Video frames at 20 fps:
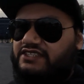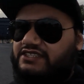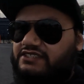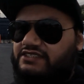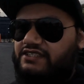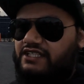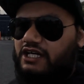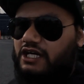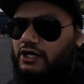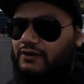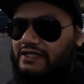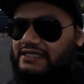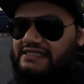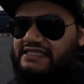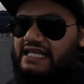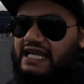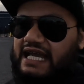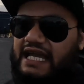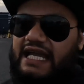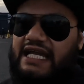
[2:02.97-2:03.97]
so
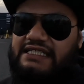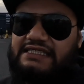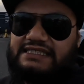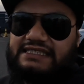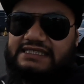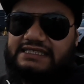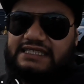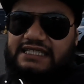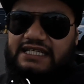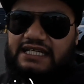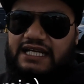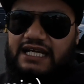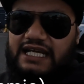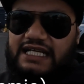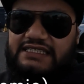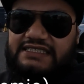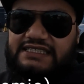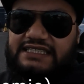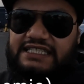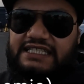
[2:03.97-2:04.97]
it's S,
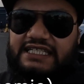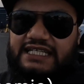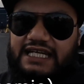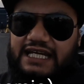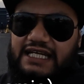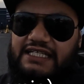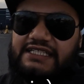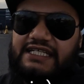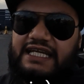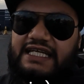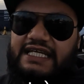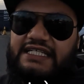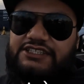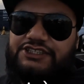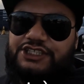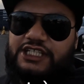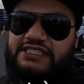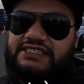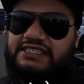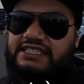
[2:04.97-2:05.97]
SE and
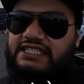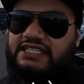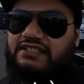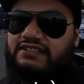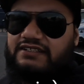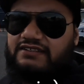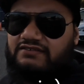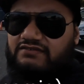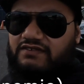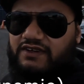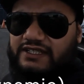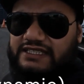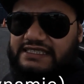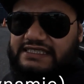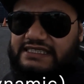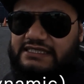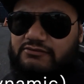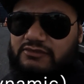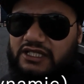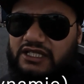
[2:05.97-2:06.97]
HSE, very
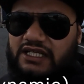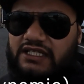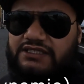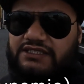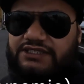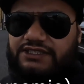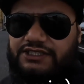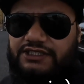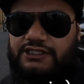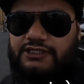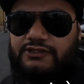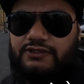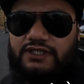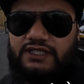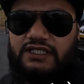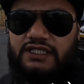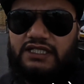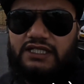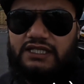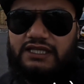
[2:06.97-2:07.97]
similar to
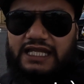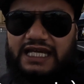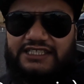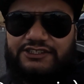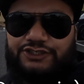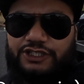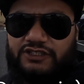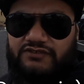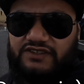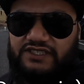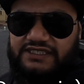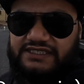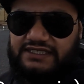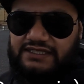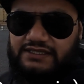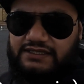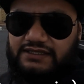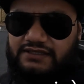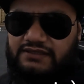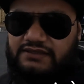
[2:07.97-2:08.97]
Land Rover's
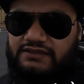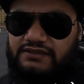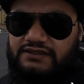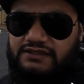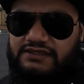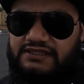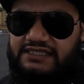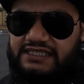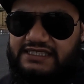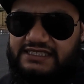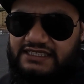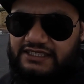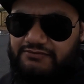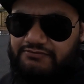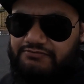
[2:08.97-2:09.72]
system.